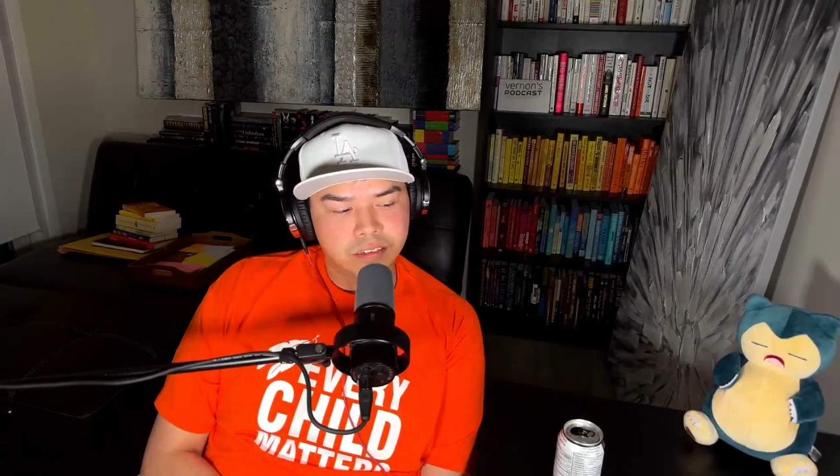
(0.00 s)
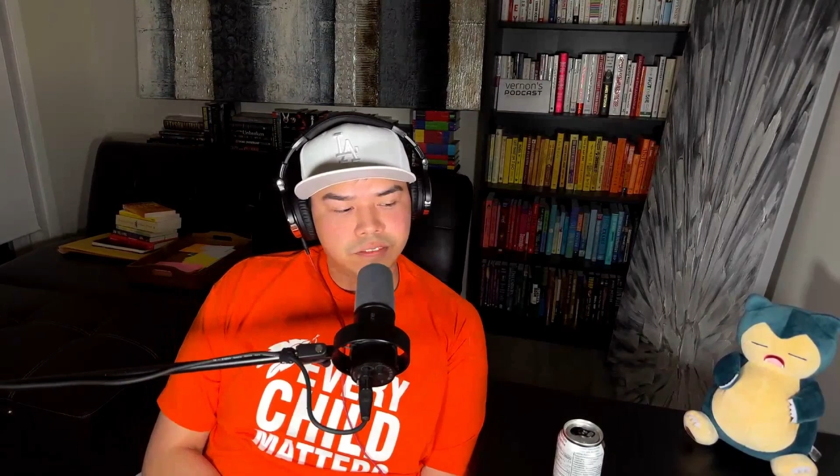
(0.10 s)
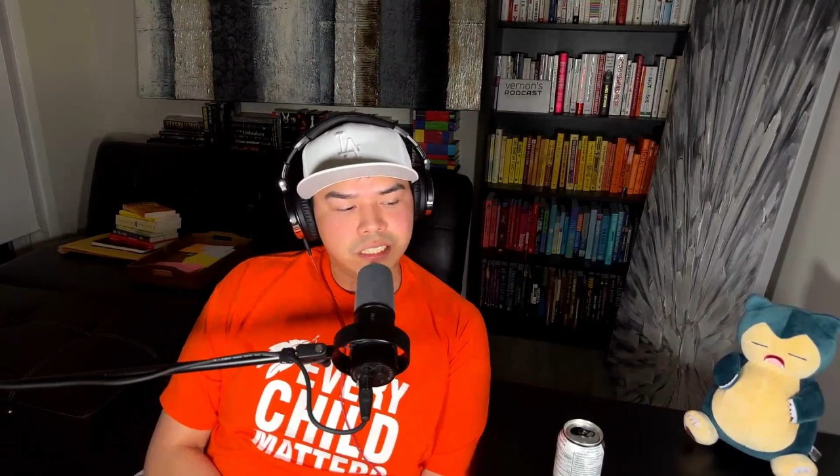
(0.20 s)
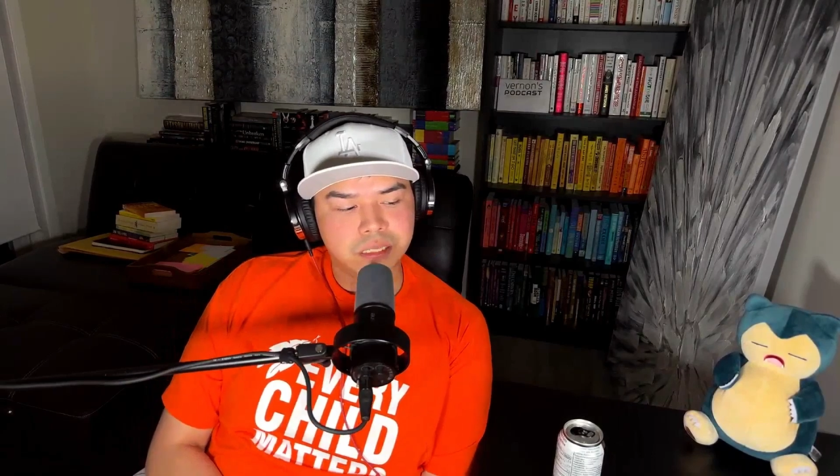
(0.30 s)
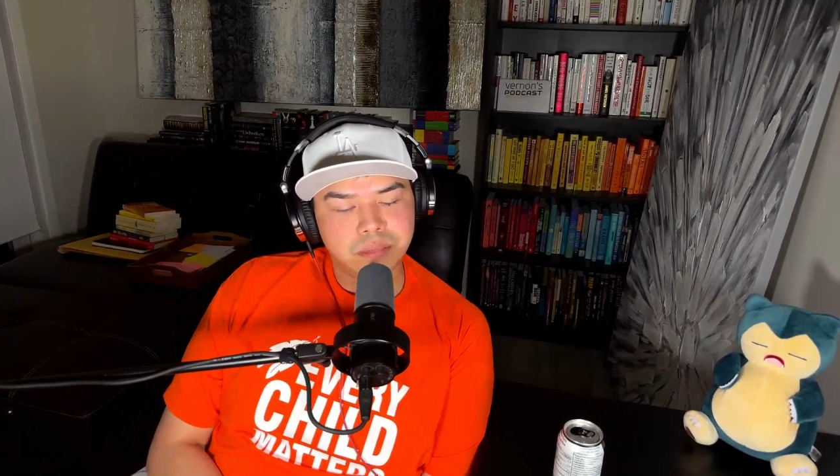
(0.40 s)

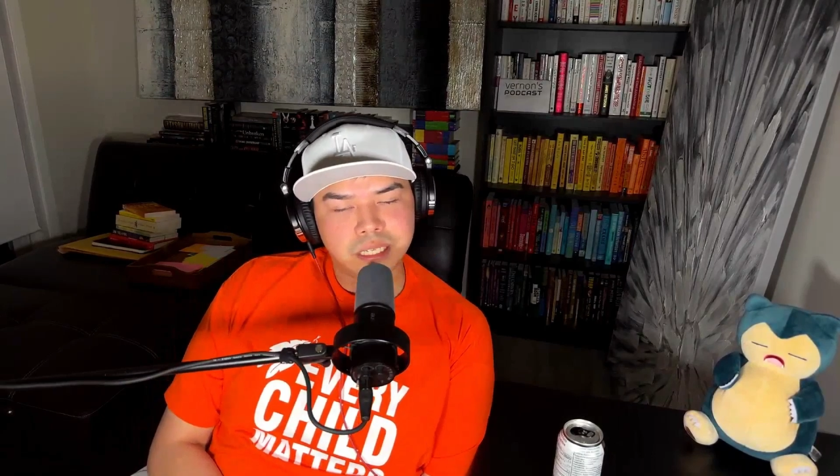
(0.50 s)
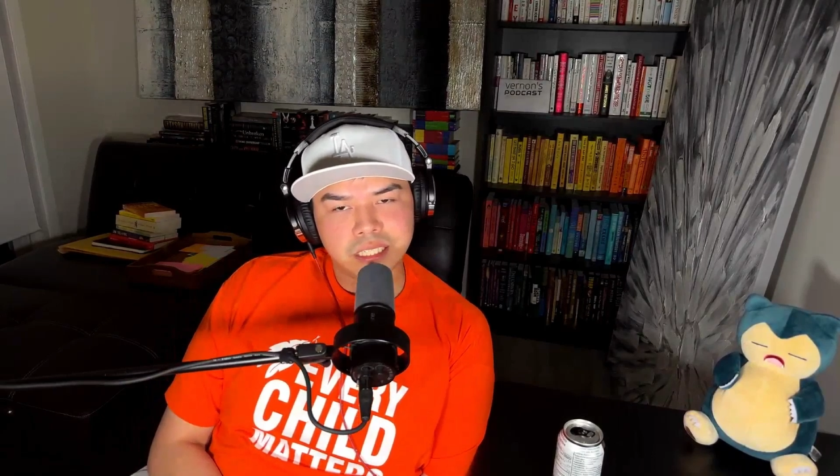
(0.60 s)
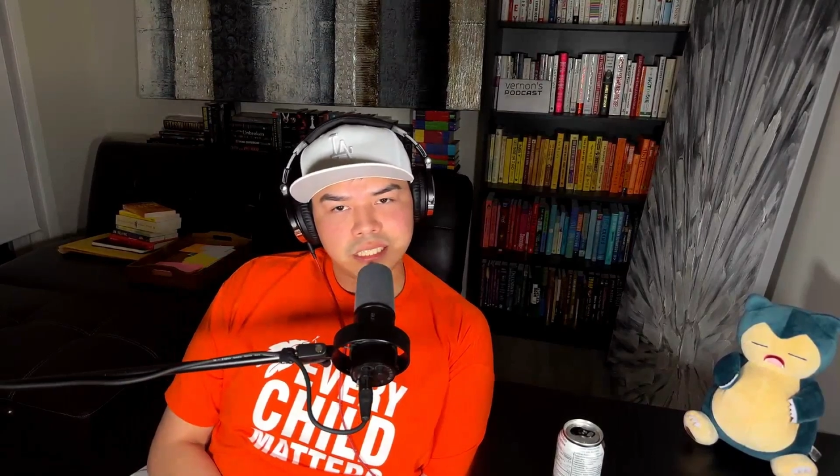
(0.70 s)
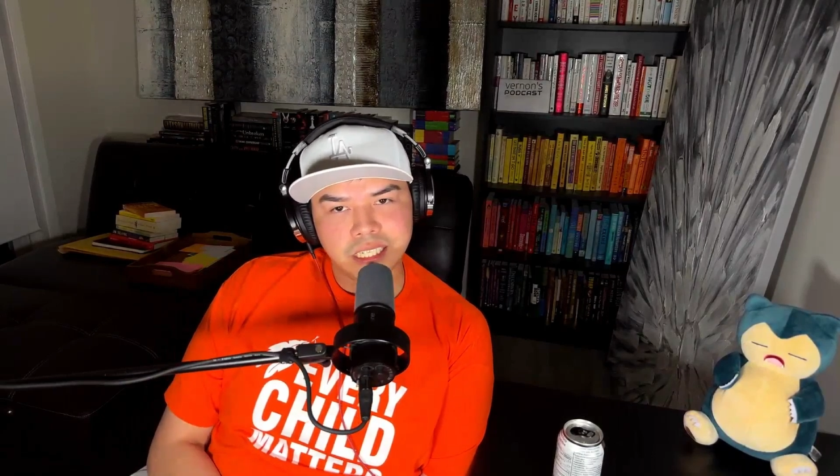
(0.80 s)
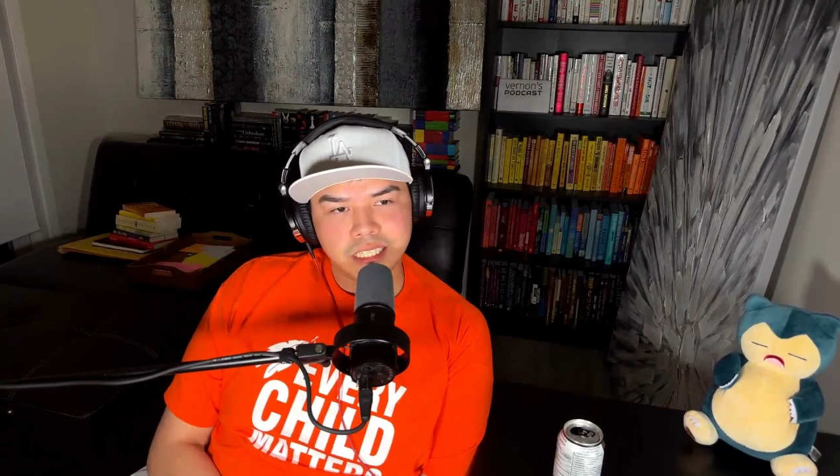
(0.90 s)
the
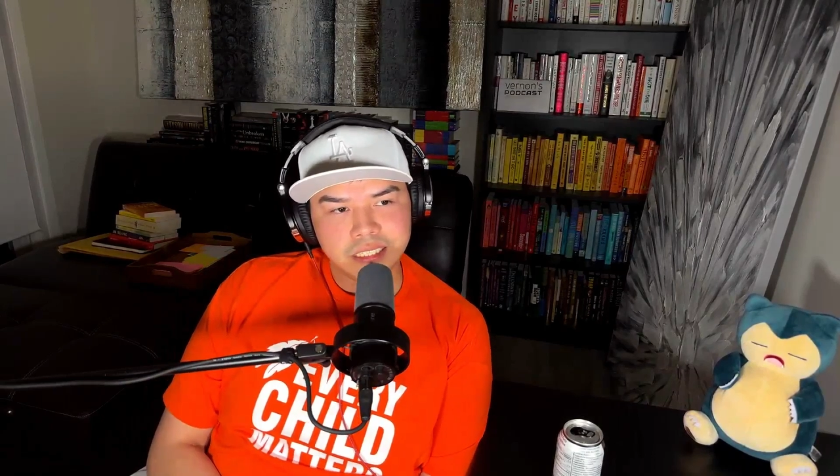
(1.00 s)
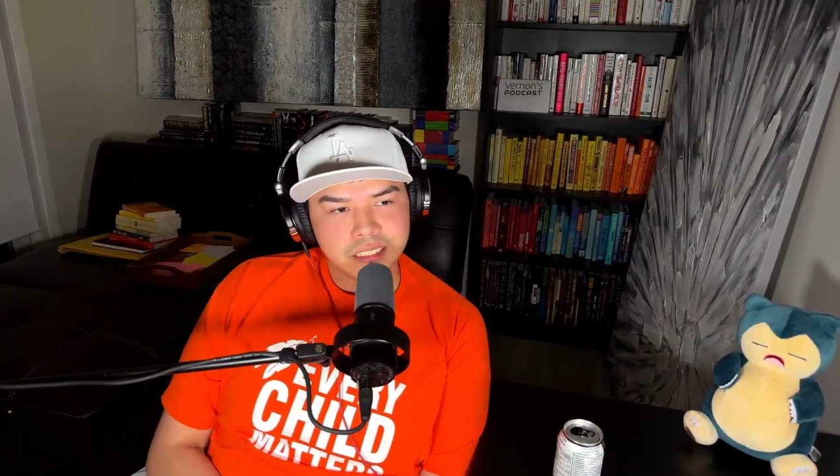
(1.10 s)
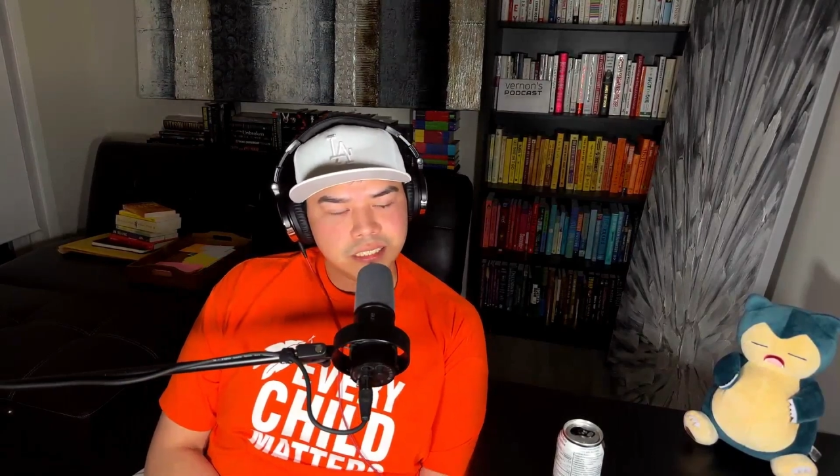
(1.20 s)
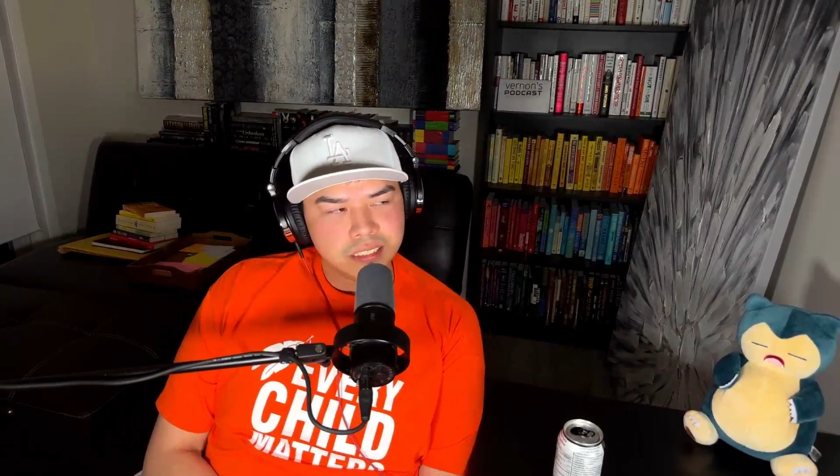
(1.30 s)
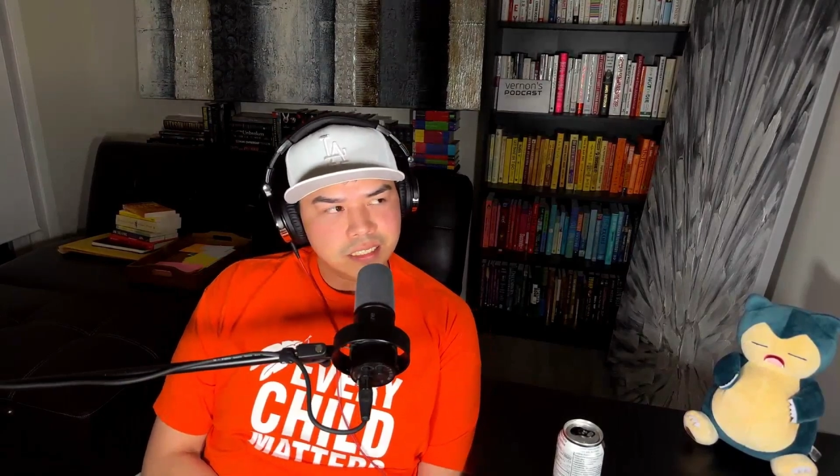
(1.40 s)
15-minute
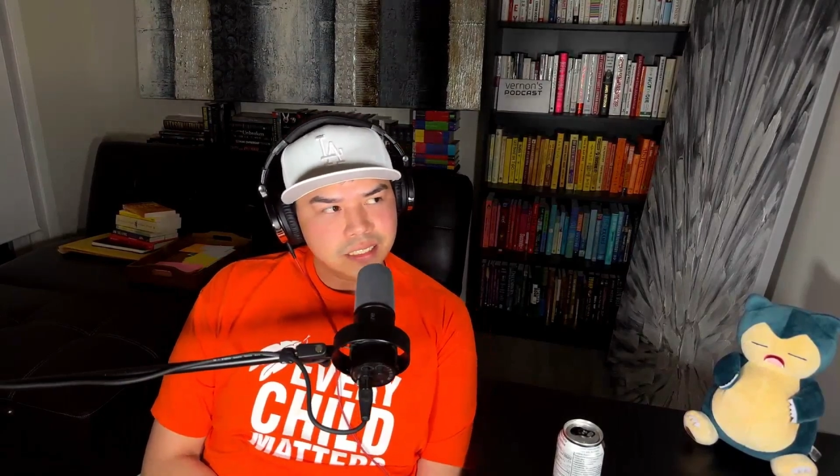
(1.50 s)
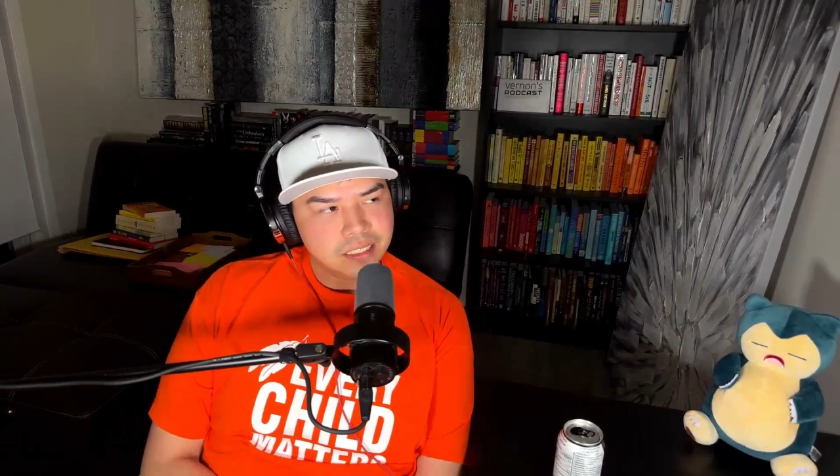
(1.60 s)
cities